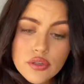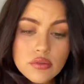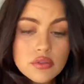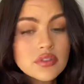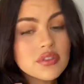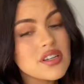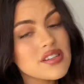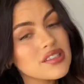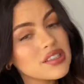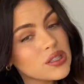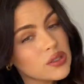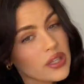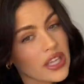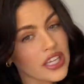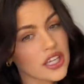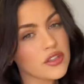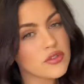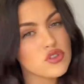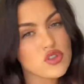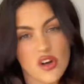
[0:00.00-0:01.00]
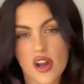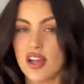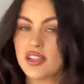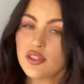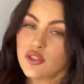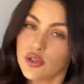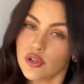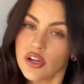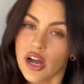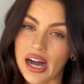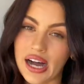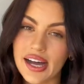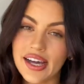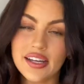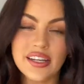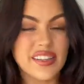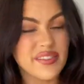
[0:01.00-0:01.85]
it doesn't look like you tried too hard,